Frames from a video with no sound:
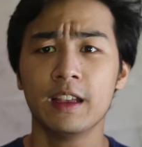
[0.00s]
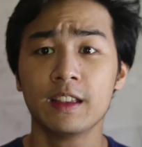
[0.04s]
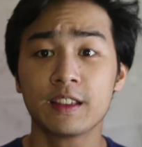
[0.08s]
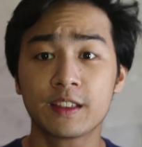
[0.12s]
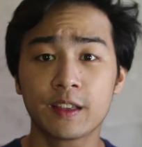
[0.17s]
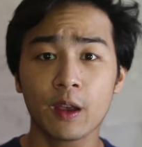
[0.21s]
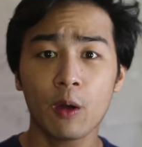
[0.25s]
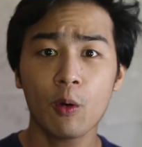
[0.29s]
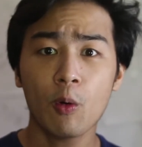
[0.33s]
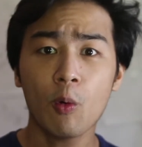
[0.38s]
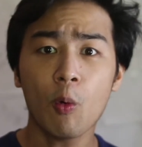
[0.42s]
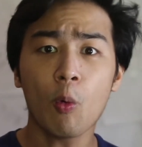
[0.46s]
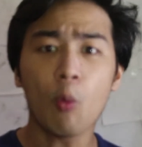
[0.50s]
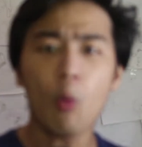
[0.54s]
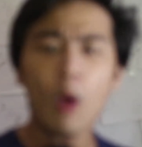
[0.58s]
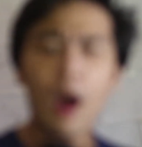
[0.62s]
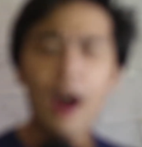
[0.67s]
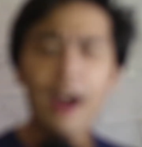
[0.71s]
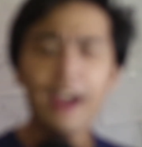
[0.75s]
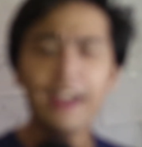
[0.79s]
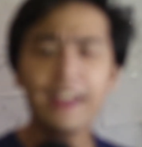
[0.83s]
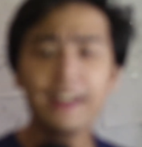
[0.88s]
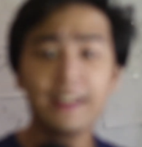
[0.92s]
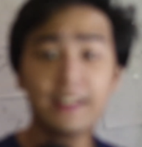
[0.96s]
So
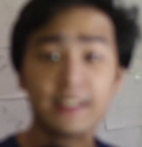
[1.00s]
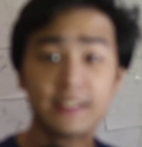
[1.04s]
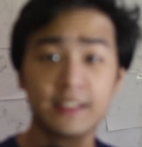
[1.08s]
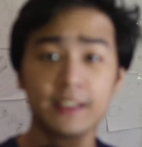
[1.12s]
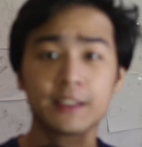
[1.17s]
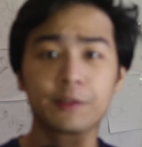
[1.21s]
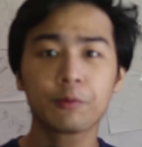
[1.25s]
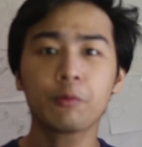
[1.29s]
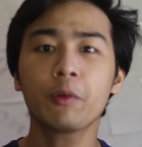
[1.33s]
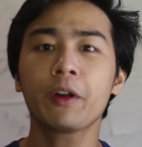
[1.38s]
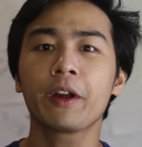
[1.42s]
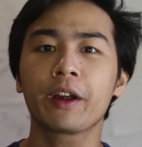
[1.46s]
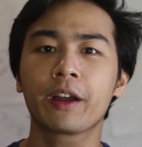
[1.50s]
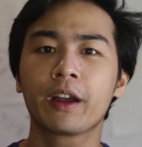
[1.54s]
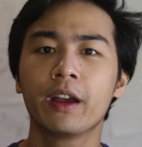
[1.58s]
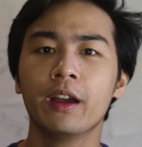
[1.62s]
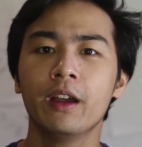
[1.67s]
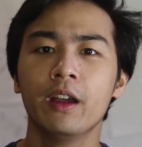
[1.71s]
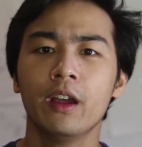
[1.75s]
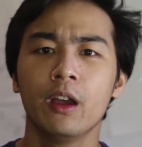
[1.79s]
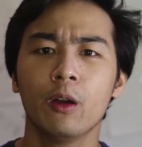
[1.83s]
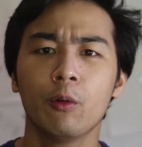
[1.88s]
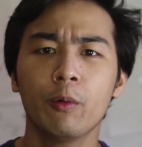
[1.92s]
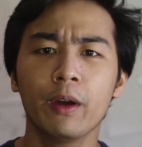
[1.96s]
why does this work?
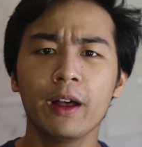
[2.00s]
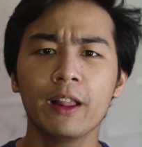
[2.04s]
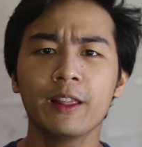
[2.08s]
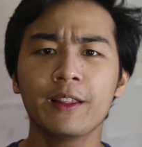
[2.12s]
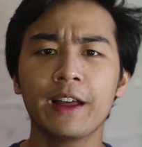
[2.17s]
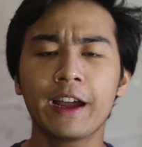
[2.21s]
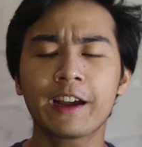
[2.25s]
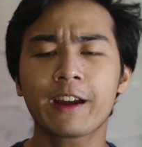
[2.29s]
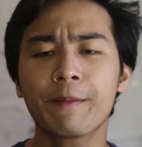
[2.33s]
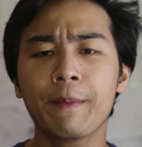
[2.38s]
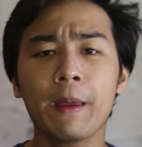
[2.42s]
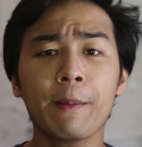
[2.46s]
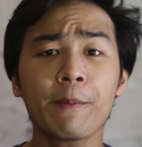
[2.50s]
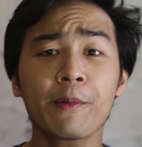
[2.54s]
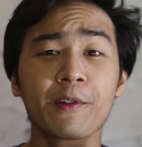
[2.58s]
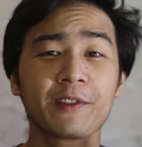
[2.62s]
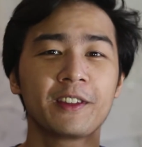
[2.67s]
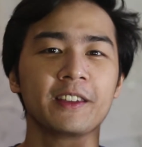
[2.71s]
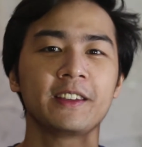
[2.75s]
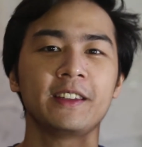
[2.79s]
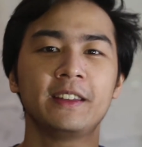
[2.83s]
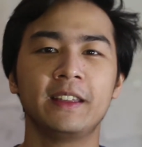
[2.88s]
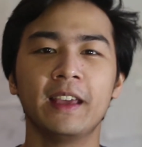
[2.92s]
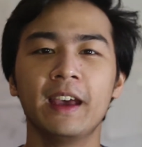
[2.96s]
Well, I remember
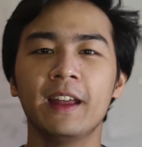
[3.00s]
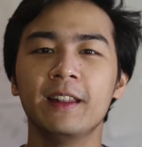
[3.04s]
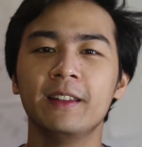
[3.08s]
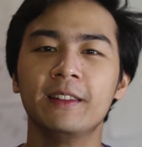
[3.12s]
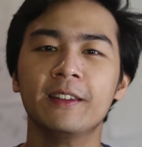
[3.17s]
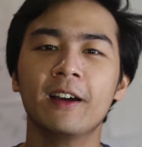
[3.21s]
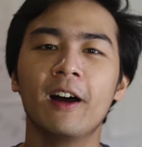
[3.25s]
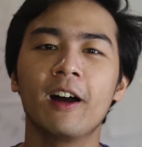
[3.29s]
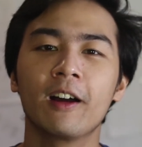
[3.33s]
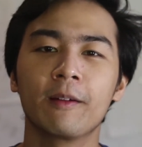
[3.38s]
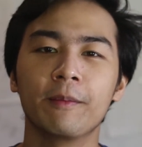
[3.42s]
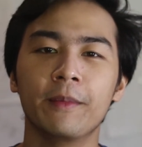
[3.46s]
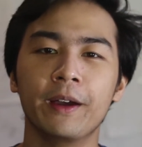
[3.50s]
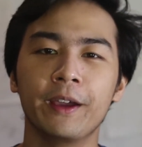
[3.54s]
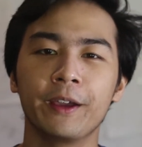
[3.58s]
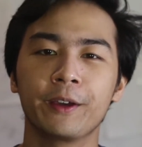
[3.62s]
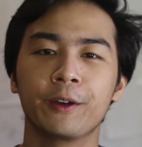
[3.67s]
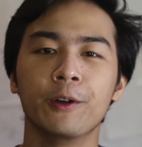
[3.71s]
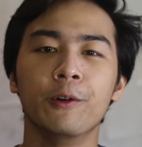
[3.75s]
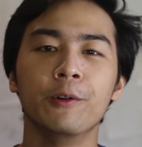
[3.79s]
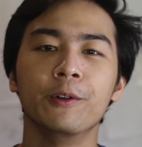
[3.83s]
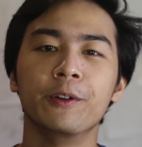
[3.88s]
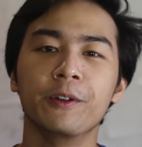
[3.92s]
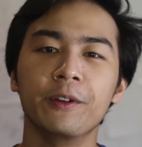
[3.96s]
this TED Talk by
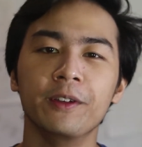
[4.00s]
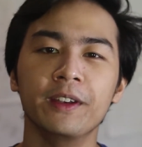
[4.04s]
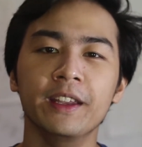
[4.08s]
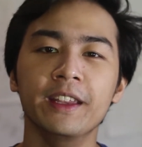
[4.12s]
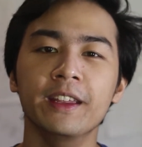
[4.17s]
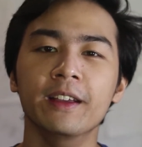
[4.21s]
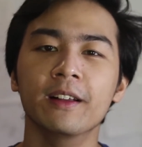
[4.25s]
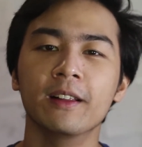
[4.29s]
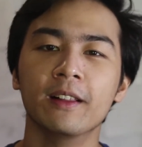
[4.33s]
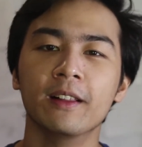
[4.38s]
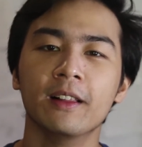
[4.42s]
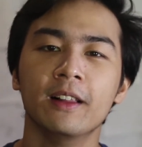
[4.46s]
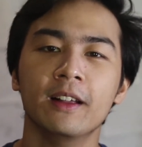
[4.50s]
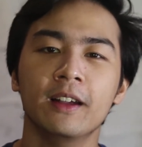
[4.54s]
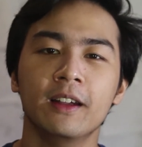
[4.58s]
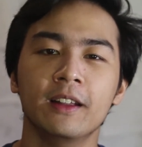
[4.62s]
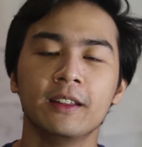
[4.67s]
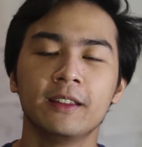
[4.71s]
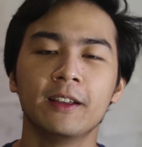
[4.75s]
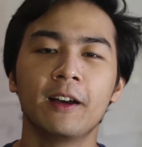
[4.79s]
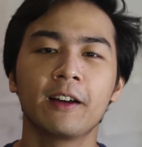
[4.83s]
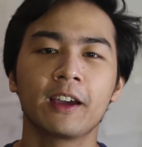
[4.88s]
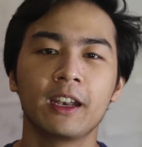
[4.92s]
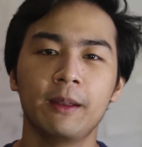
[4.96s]
Conor Neal,
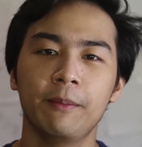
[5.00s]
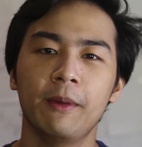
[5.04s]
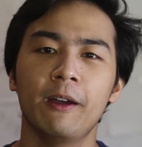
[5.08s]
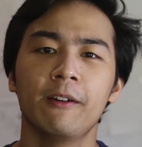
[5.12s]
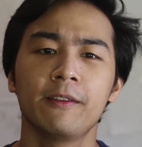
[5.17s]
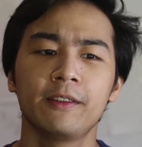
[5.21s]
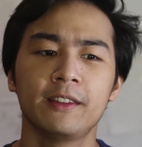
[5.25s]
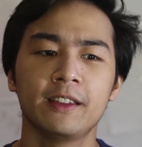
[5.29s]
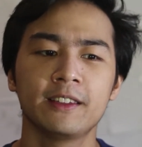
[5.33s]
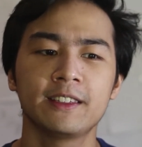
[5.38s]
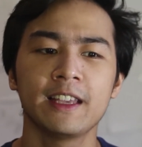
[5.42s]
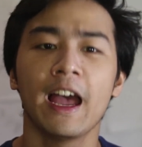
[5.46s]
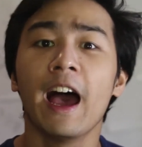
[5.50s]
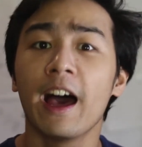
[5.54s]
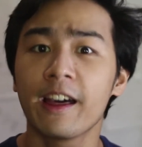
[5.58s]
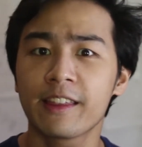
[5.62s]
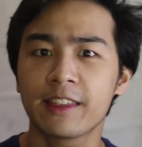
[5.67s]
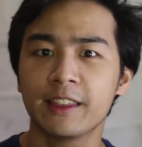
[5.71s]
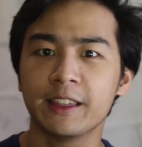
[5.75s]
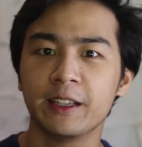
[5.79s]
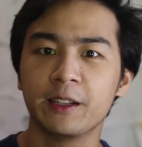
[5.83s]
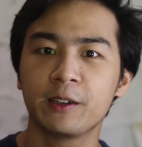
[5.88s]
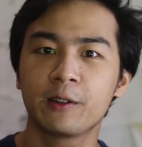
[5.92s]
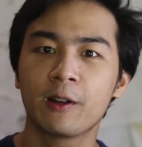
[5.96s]
talking about this
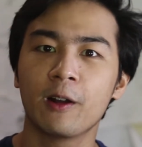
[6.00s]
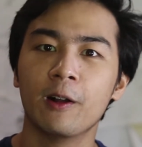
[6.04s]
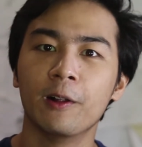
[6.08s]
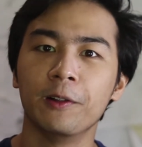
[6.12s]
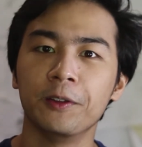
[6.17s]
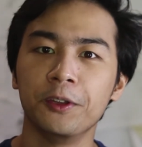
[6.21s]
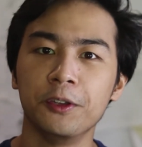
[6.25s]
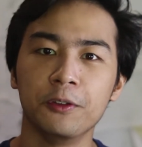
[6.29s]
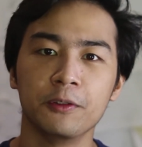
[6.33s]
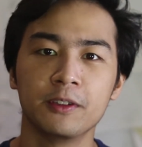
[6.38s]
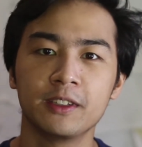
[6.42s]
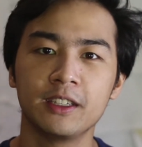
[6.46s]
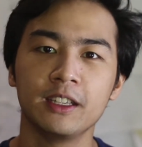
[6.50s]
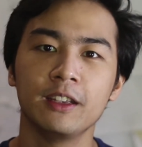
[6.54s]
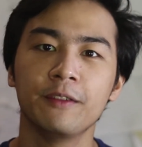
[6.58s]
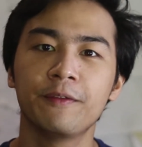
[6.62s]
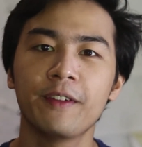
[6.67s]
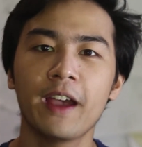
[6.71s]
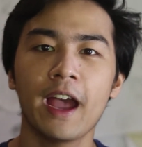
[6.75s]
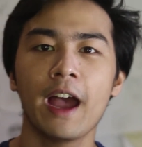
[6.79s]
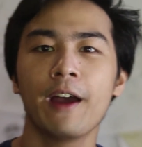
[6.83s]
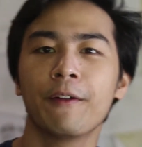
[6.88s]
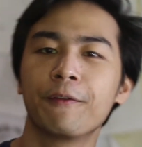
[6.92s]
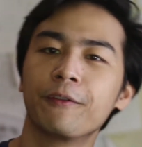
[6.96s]
athlete called Yusuf
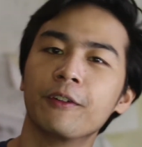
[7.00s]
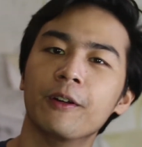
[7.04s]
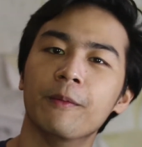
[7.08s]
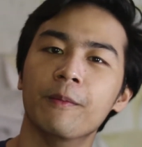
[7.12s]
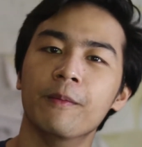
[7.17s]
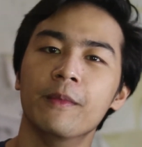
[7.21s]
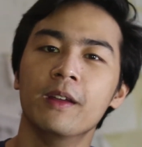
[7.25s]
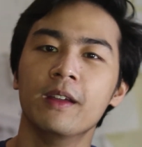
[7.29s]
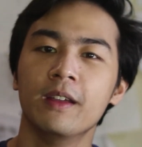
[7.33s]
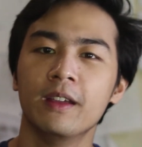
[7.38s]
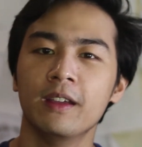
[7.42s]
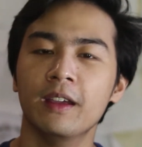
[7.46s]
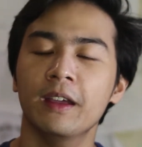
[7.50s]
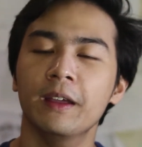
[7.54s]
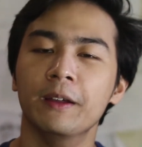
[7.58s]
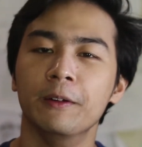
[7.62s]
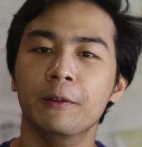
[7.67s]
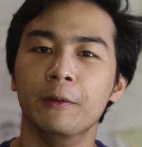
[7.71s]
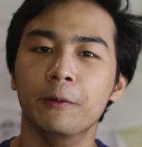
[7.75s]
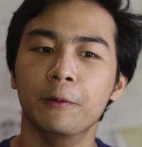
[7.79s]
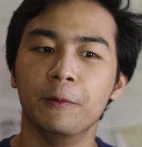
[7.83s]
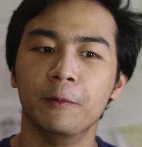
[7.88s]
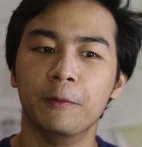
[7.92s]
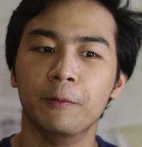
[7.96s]
Afram,
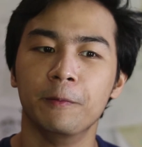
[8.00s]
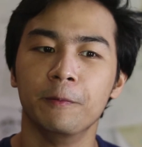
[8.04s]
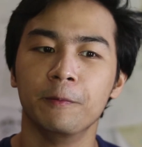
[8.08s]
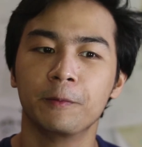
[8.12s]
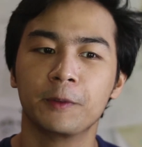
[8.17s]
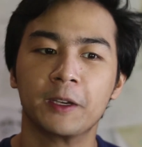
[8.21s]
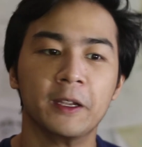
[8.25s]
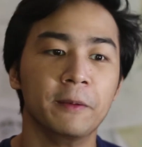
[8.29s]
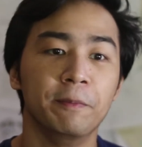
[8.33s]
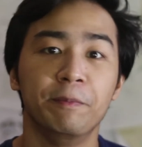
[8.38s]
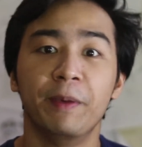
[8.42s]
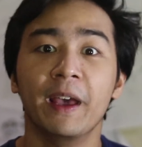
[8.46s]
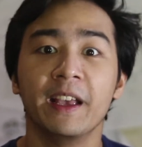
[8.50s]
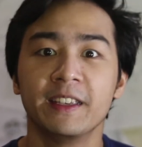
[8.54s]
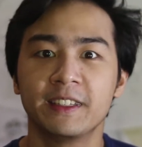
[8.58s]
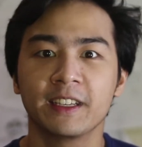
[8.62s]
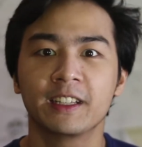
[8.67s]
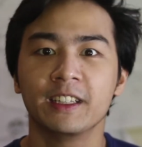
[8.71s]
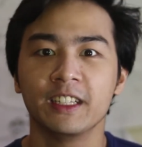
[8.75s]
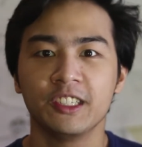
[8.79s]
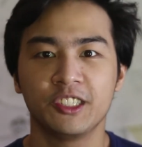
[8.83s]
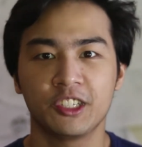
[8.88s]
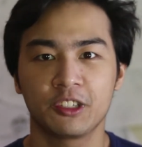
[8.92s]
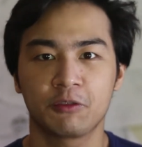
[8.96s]
who could
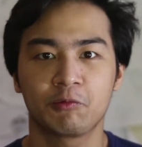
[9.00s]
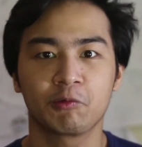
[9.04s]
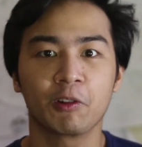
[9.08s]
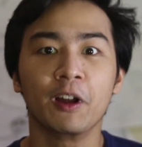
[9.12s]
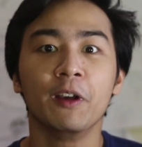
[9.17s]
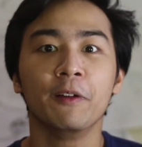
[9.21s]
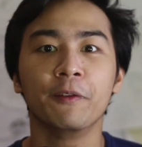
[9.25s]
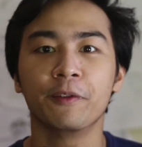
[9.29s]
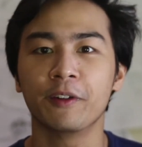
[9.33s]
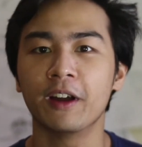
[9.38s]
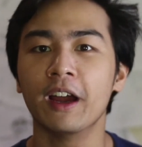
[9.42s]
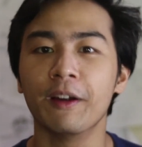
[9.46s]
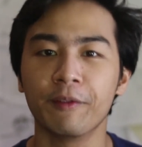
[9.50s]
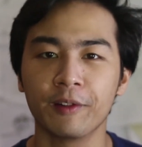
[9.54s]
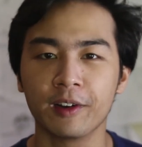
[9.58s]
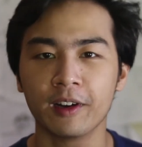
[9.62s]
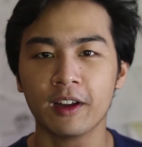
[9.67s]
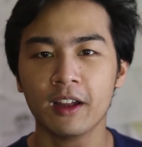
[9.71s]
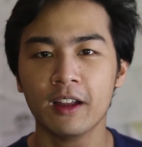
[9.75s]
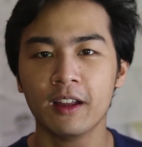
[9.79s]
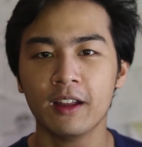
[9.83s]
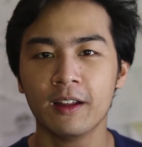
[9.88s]
basically just run forever.